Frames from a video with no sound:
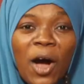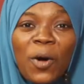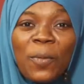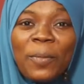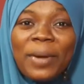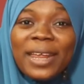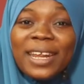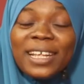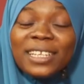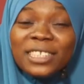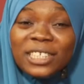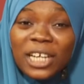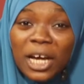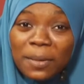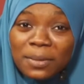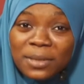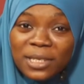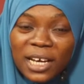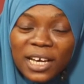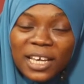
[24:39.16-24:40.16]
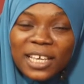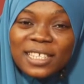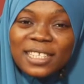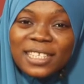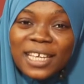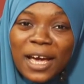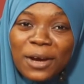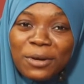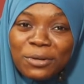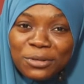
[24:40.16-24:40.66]
How many chapters
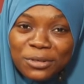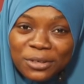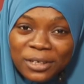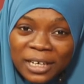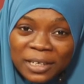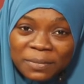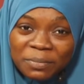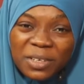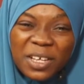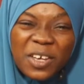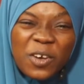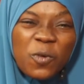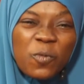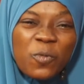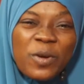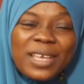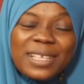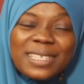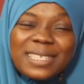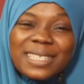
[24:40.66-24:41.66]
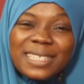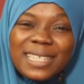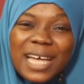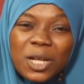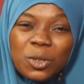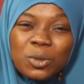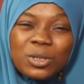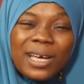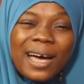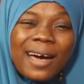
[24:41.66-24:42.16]
inside Quran when
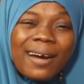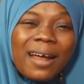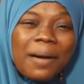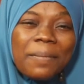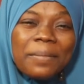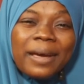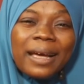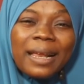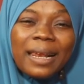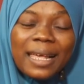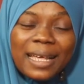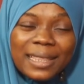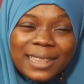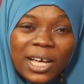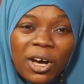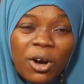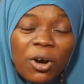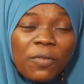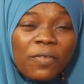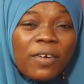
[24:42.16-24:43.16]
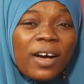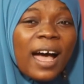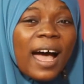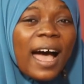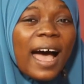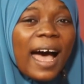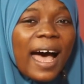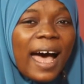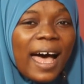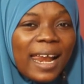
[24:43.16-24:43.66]
start with Arabic letter of
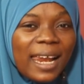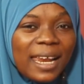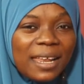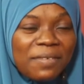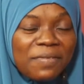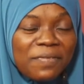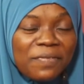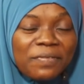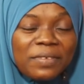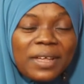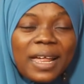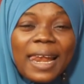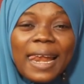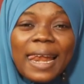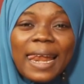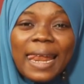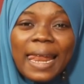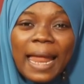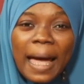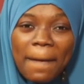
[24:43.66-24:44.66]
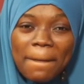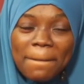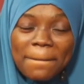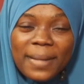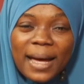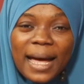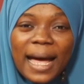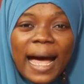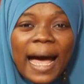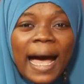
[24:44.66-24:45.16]
Alif,
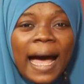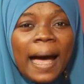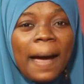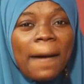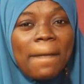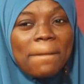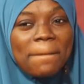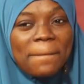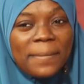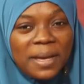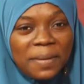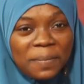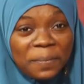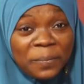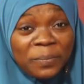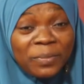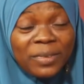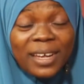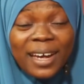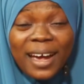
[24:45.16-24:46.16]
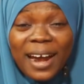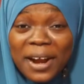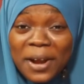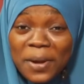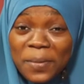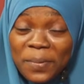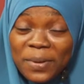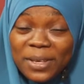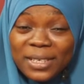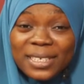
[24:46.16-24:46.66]
Lam, and Mim?
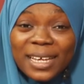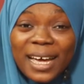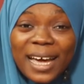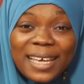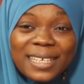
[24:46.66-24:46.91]
I repeat.